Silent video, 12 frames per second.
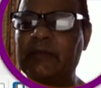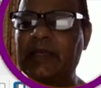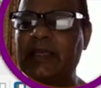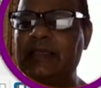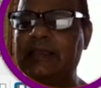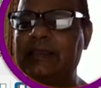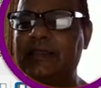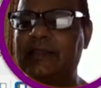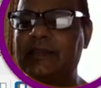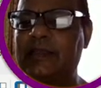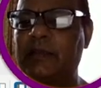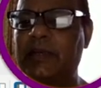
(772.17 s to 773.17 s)
me this
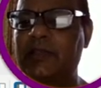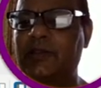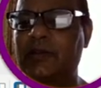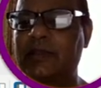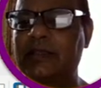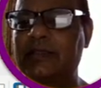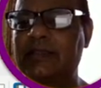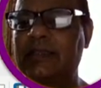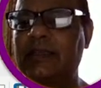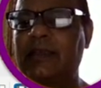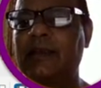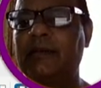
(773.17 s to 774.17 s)
is the best choice,
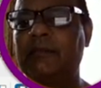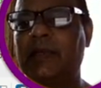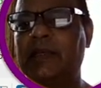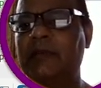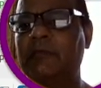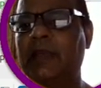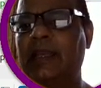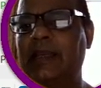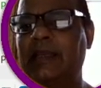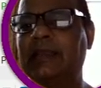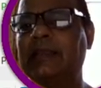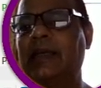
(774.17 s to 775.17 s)
but you may
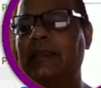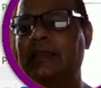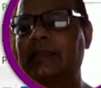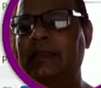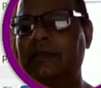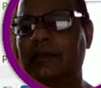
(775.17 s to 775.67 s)
like the other things